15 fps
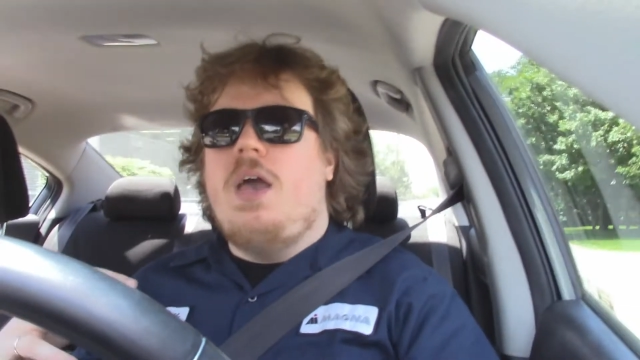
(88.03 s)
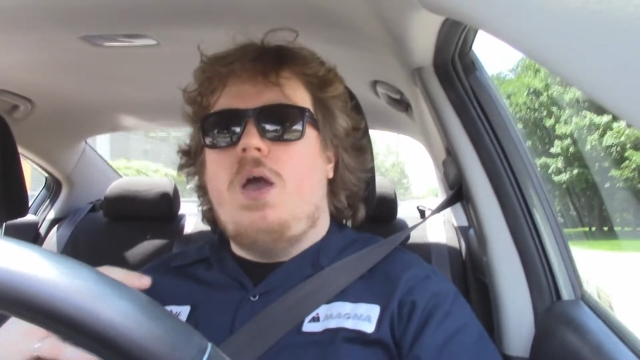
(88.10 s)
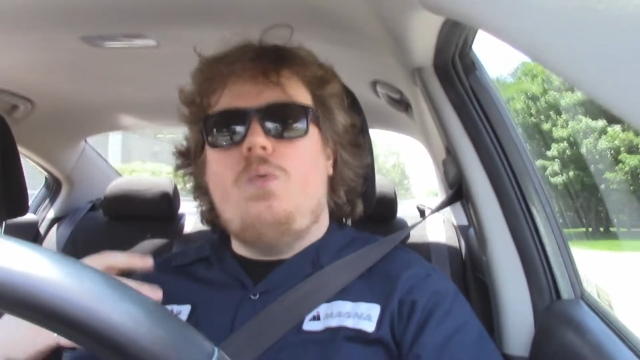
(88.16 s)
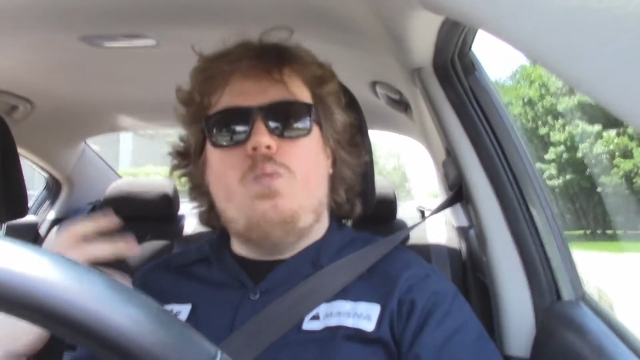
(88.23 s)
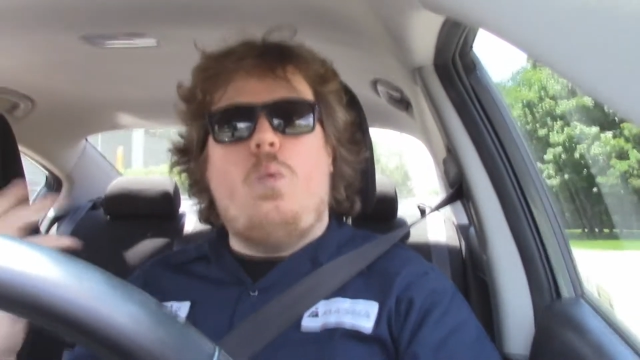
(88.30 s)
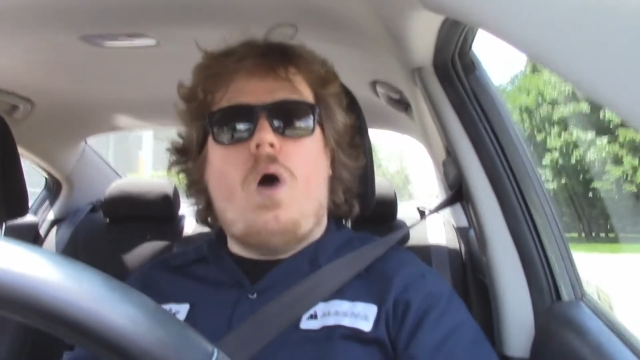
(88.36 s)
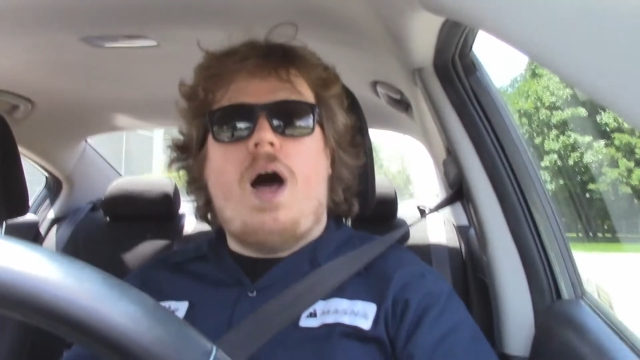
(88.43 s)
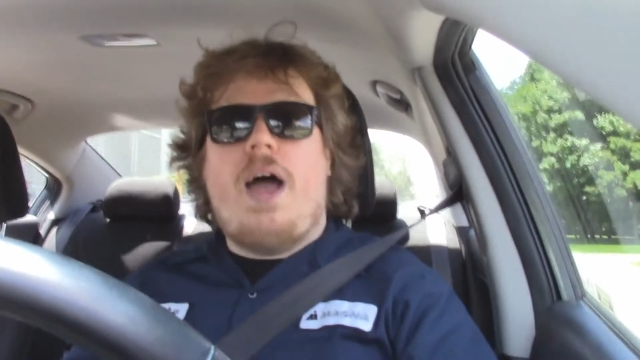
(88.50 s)

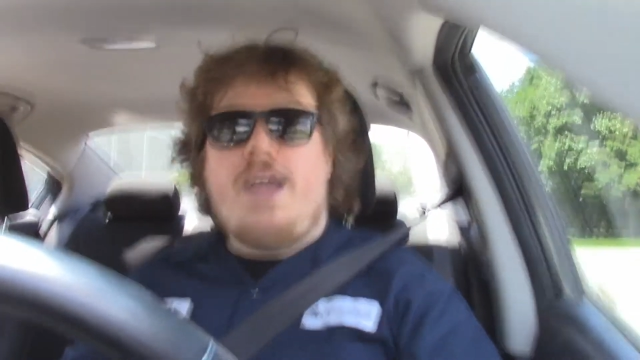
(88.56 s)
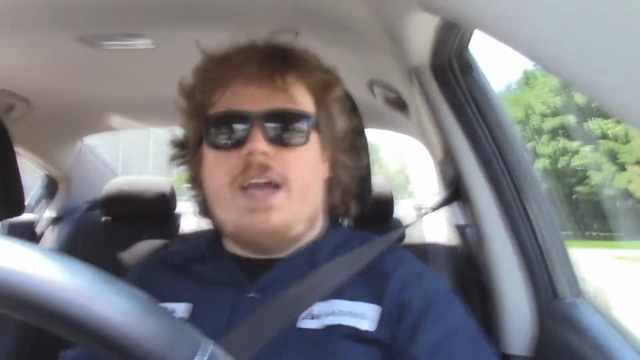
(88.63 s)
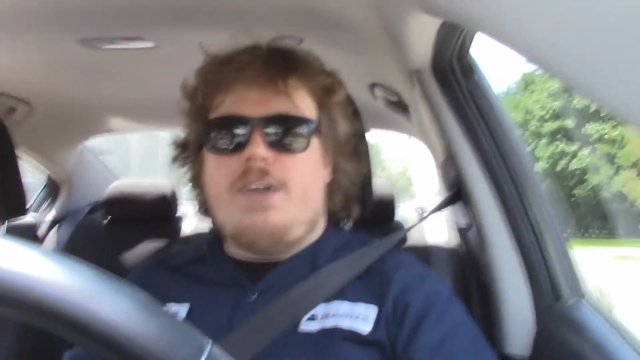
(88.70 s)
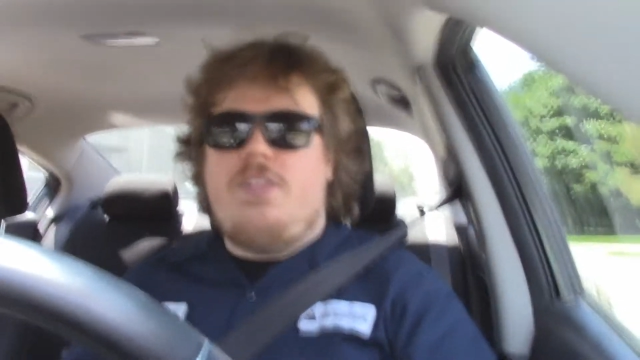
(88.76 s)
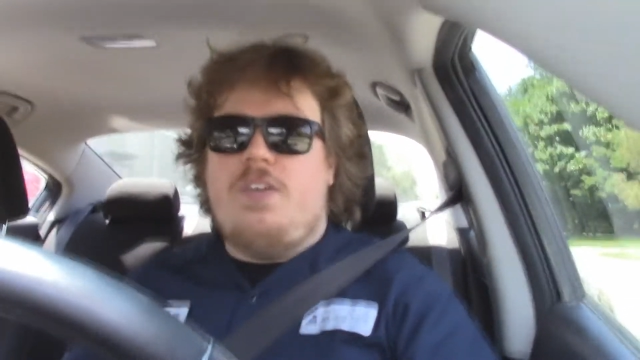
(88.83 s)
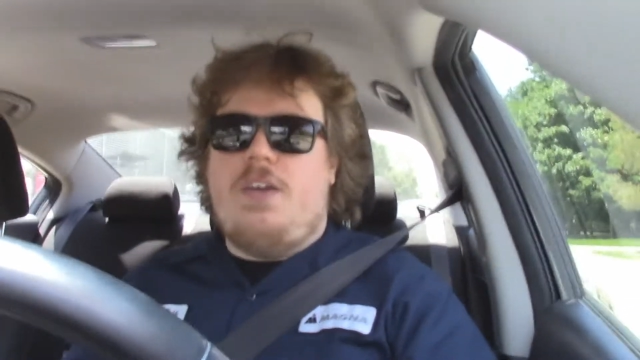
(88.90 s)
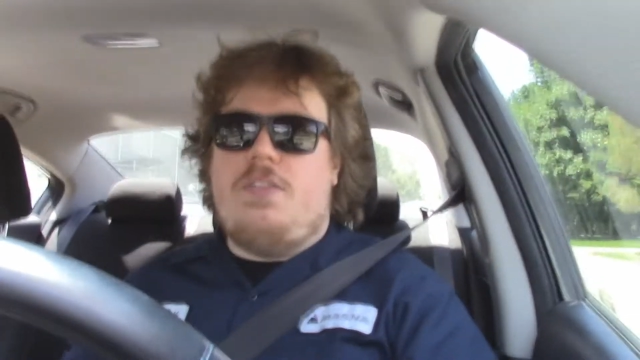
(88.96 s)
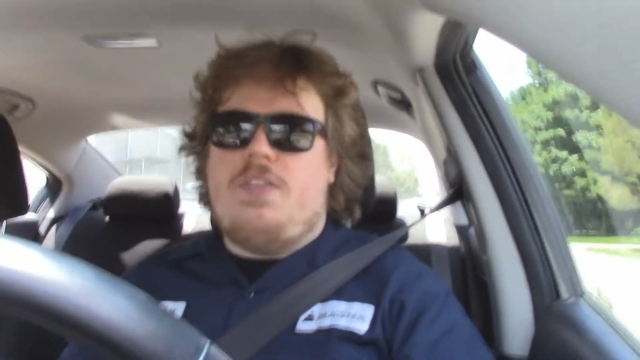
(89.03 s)
and why I
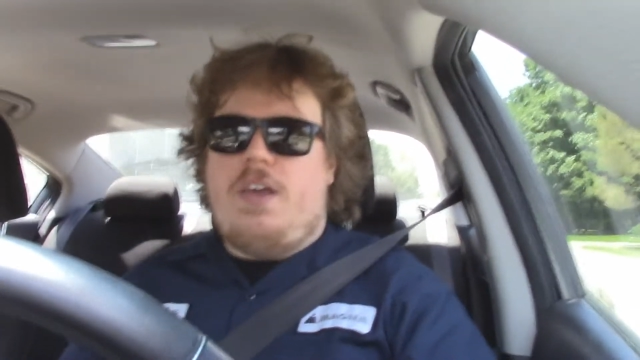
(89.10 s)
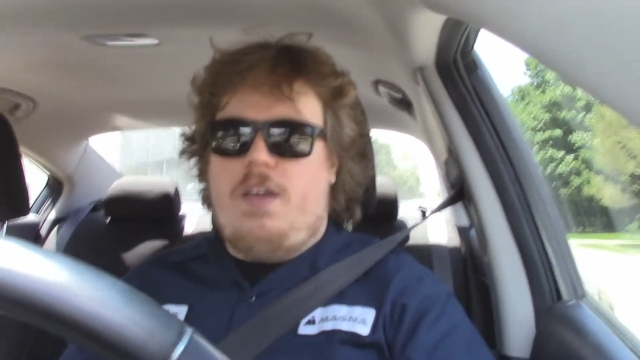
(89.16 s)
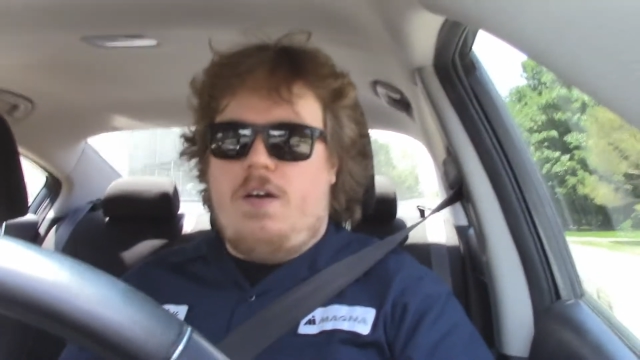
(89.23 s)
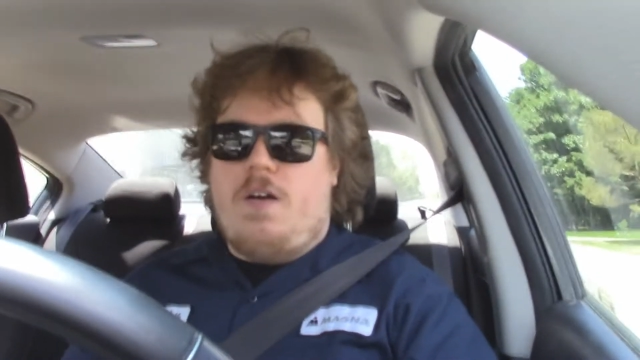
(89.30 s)
think they